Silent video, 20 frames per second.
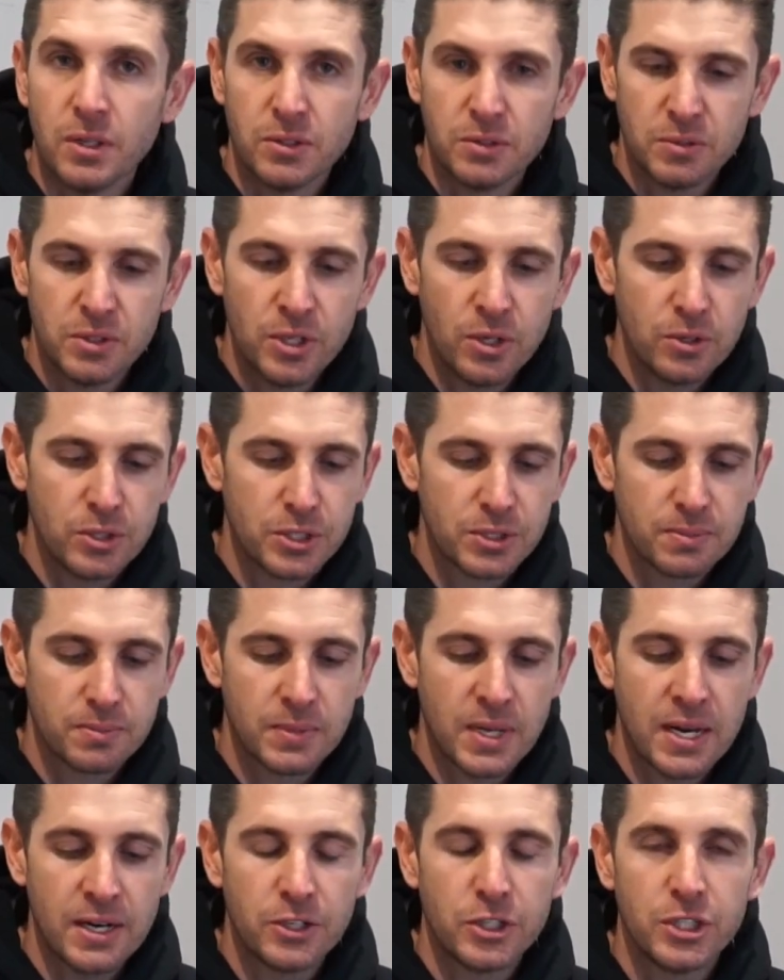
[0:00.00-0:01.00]
on, you know,
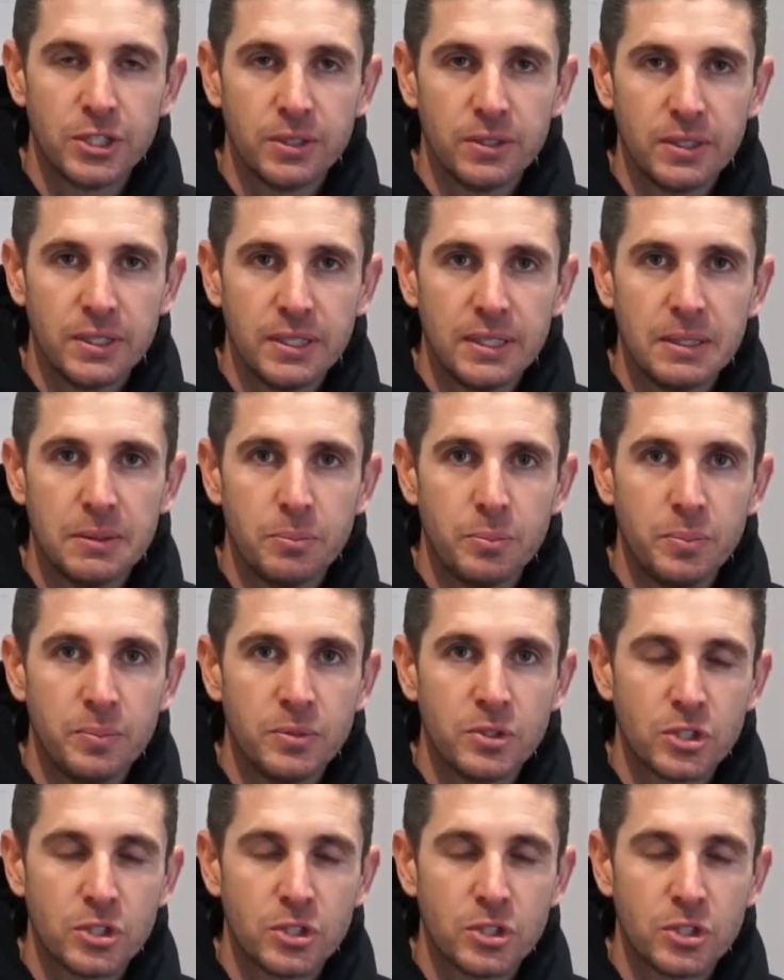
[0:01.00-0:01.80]
just kind of chilly